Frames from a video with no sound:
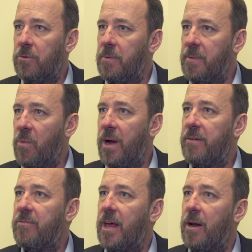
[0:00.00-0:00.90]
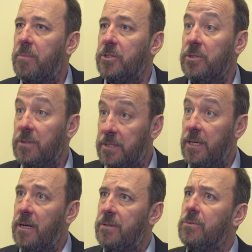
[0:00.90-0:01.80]
who have been waiting for that
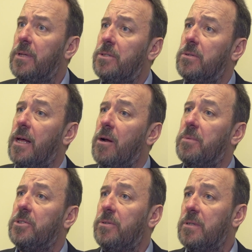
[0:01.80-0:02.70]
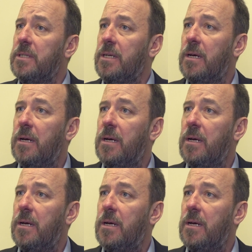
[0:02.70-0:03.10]
opportunity, and I thought they took that opportunity